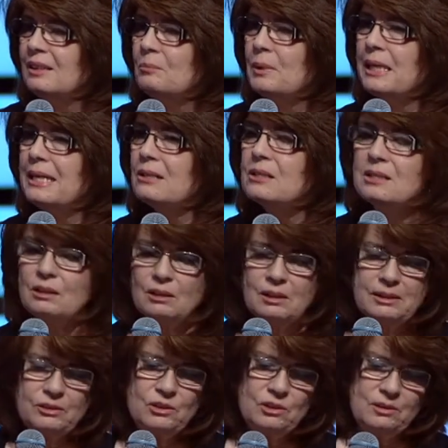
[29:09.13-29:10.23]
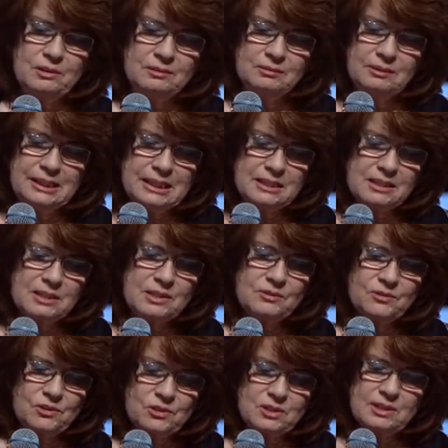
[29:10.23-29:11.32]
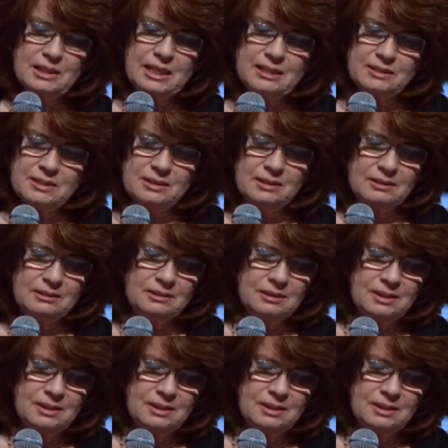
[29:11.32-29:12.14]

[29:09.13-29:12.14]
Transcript: But here's the clincher, and this is the first lesson.